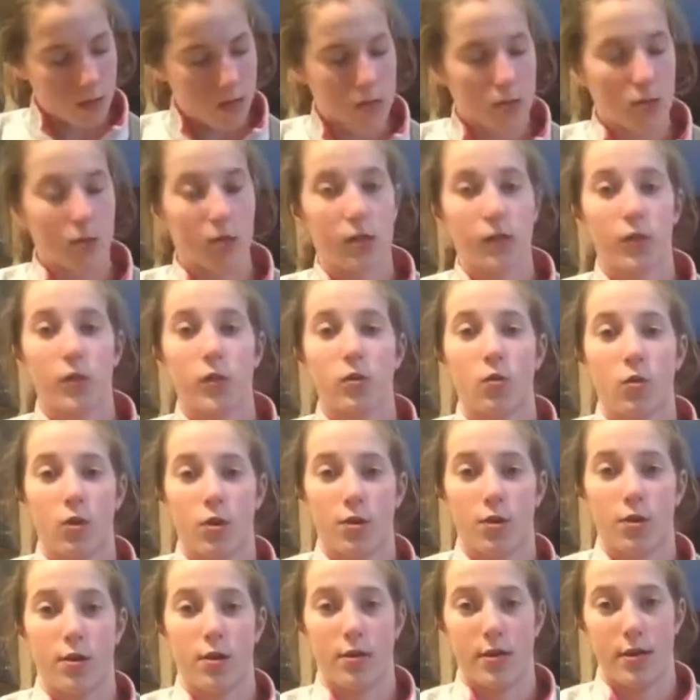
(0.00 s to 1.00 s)
So the first chord
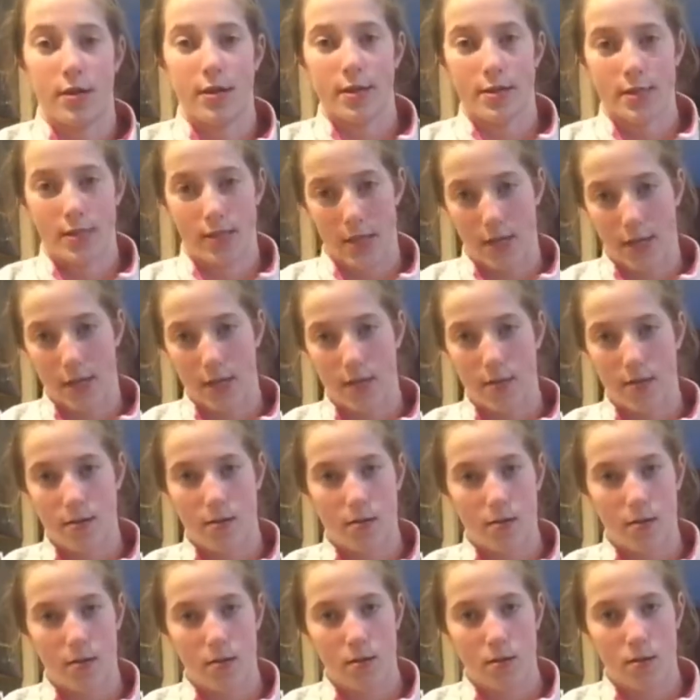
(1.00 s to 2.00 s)
you're going to need is C.
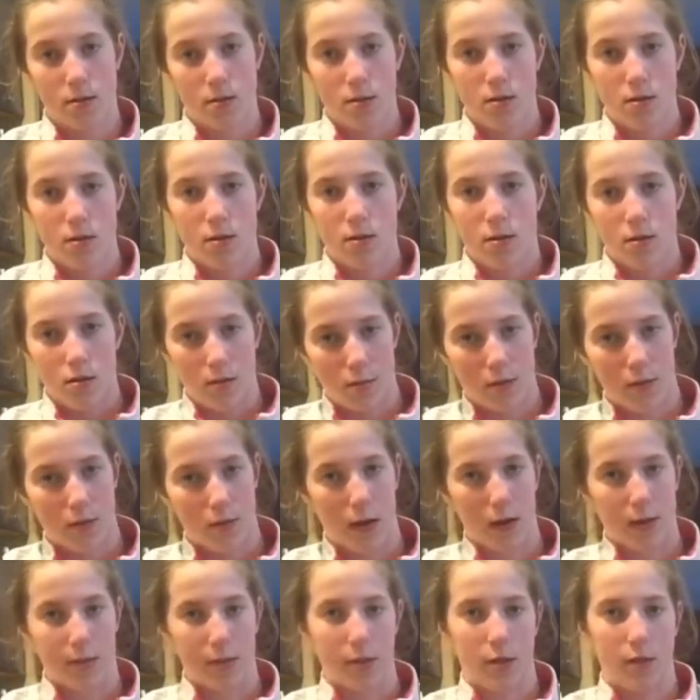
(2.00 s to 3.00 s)
You're
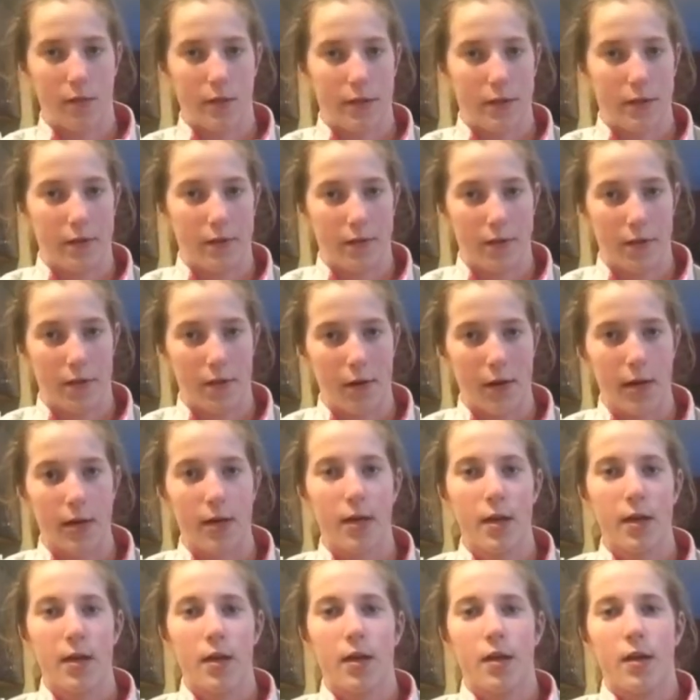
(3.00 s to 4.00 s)
right there if you don't know it.
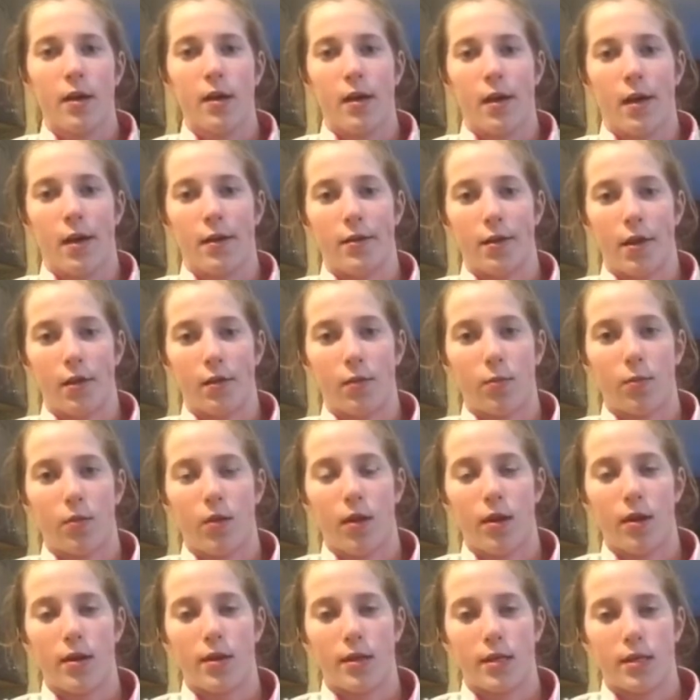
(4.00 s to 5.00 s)
Another
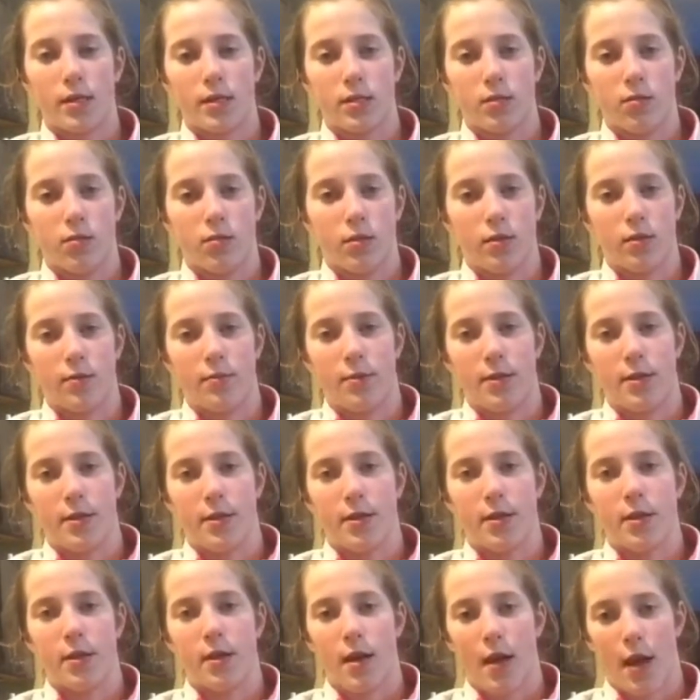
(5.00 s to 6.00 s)
one is going to
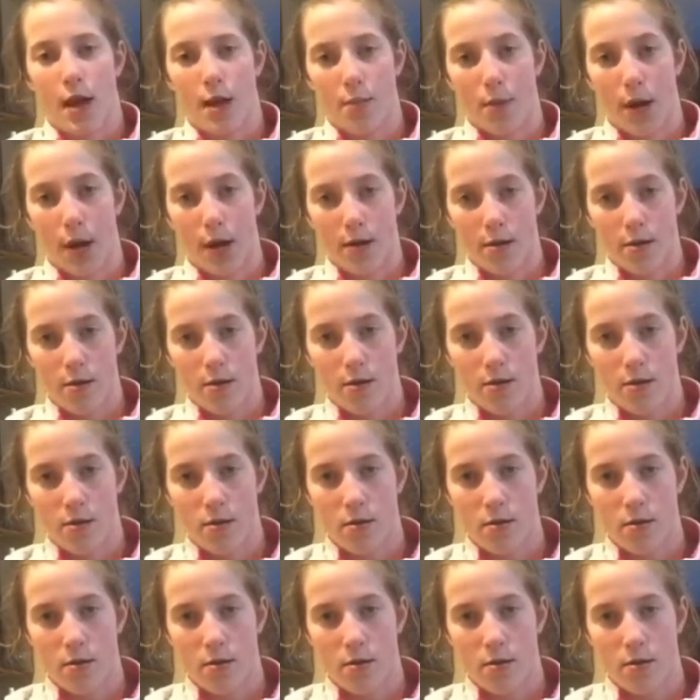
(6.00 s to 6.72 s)
be A minor,